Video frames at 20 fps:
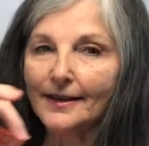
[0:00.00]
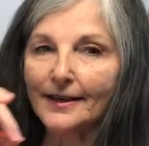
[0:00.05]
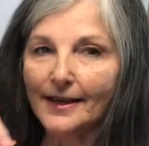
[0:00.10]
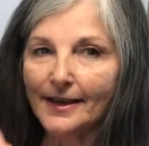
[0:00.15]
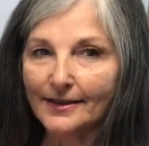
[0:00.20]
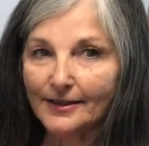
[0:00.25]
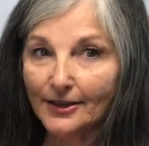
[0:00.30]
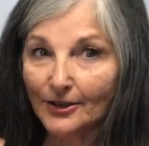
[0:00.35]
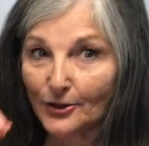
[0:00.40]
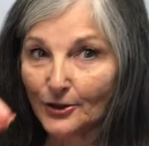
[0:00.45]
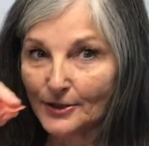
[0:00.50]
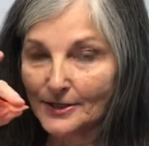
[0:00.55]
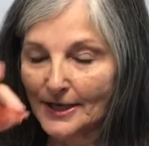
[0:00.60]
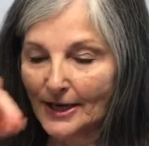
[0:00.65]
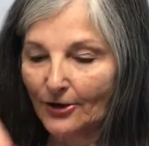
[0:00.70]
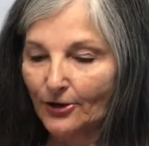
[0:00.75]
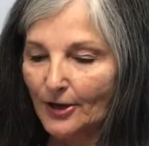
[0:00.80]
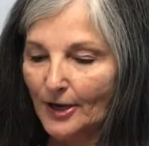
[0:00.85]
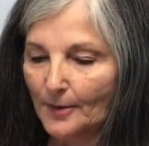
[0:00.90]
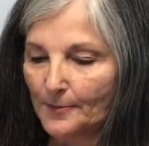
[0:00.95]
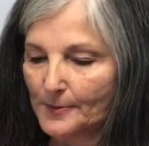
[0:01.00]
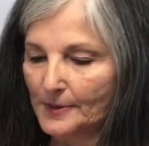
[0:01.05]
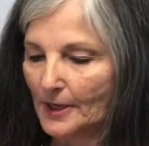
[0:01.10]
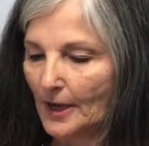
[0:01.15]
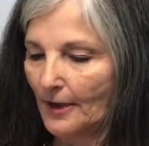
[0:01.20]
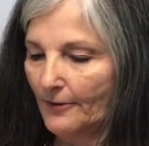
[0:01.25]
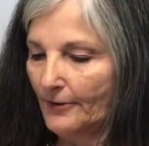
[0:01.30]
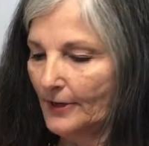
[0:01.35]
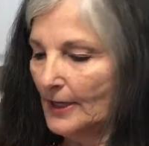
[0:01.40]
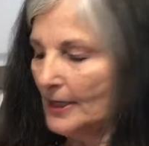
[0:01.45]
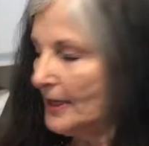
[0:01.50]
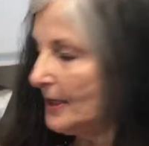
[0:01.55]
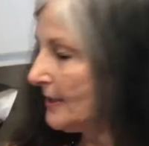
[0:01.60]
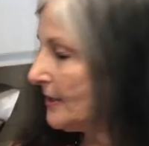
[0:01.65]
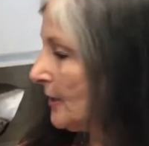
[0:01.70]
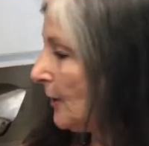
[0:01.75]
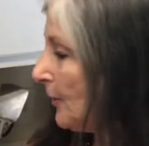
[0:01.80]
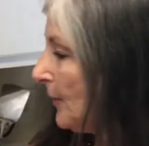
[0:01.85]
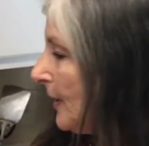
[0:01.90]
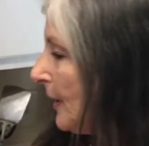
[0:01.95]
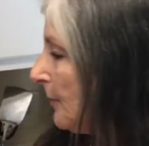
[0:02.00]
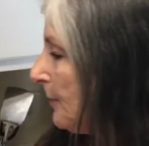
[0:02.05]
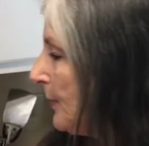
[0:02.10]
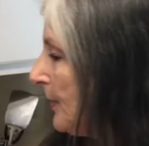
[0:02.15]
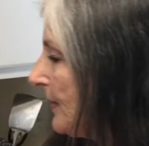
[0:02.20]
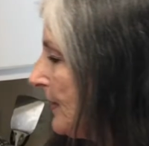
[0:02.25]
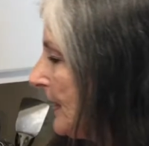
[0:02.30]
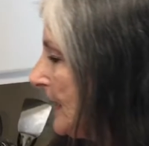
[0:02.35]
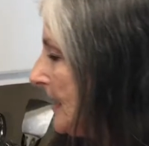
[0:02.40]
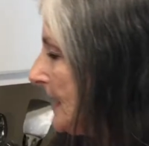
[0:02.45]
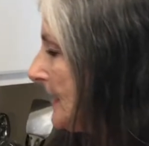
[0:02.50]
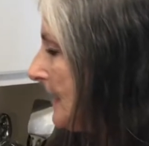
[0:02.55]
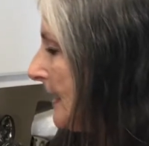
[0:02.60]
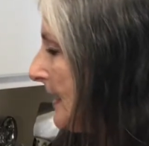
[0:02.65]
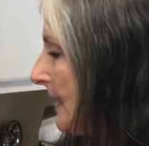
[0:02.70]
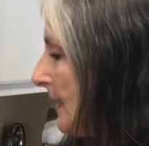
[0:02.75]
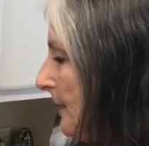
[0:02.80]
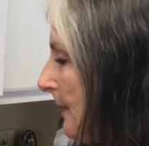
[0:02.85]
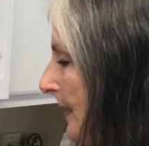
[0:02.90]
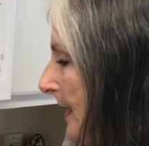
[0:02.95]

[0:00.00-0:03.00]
And the little tail comes off. So we're going to put these in the